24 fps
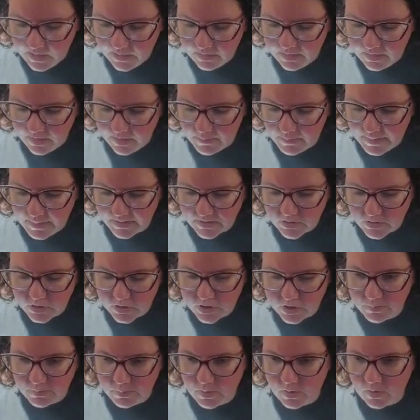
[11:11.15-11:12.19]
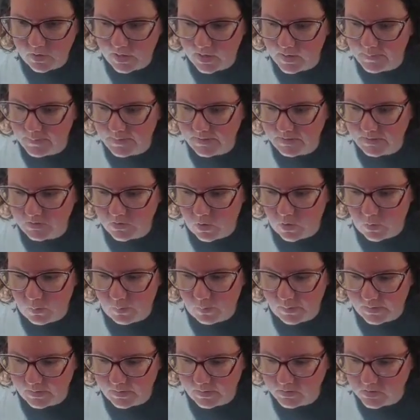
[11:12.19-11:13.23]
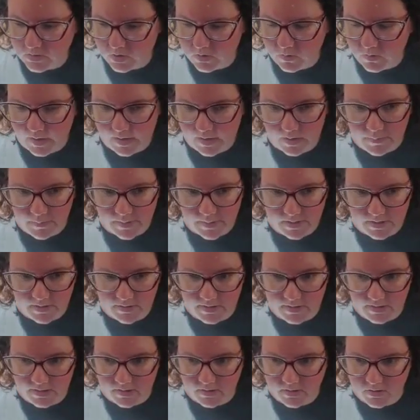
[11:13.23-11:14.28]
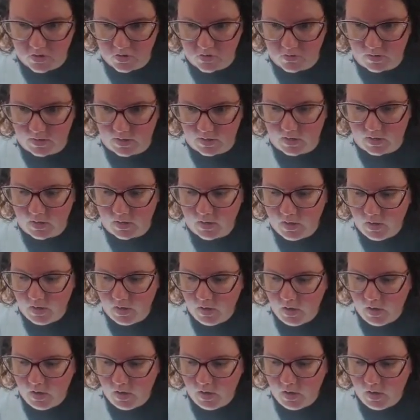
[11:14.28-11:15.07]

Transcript: The mentorship program is open to anybody in the industry.